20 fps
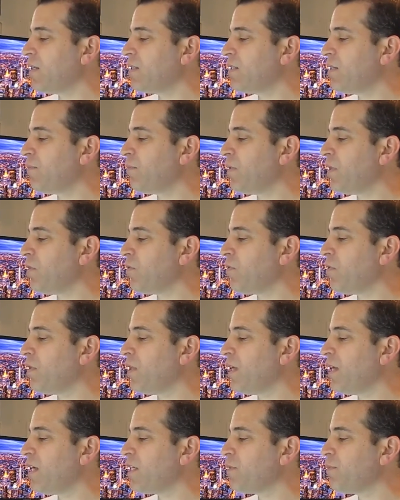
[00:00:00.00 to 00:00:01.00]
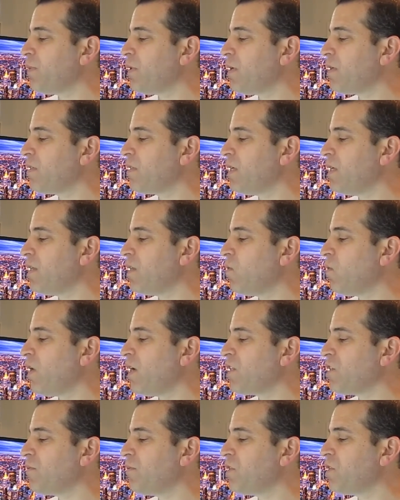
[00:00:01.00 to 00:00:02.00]
Simply throw the Yes Belt in the
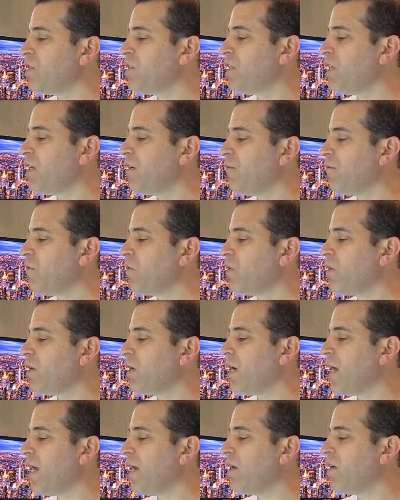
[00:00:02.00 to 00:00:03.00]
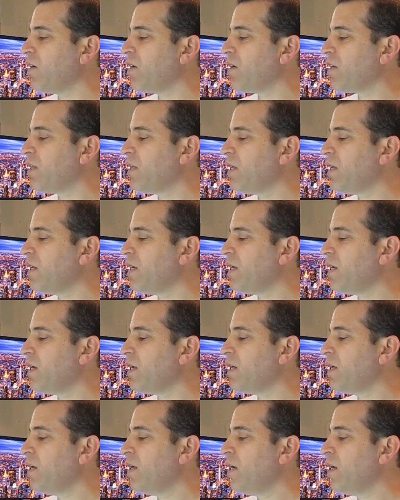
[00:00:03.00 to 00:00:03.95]
washing machine for a good cleaning.